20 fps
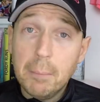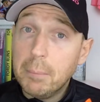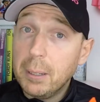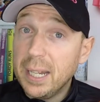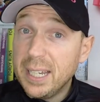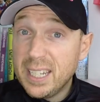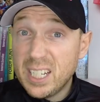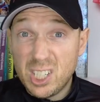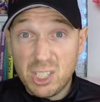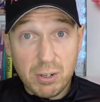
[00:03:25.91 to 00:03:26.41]

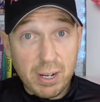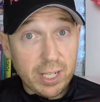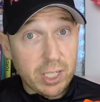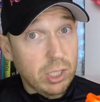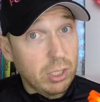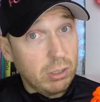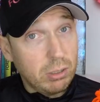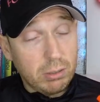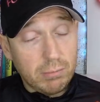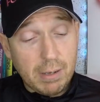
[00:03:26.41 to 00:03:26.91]
plenty of
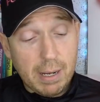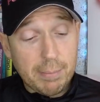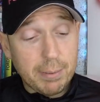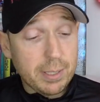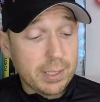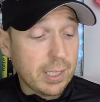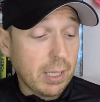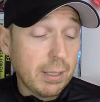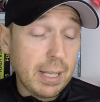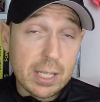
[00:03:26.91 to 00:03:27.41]
traction on the
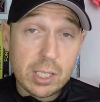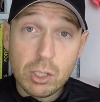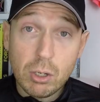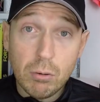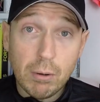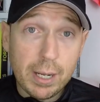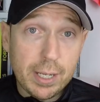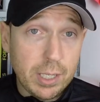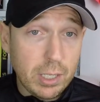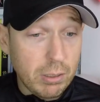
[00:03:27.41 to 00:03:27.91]
rubber. So that's
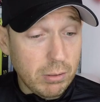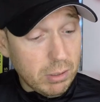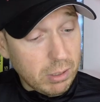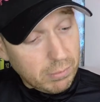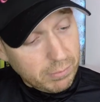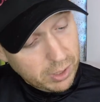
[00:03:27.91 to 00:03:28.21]
great news.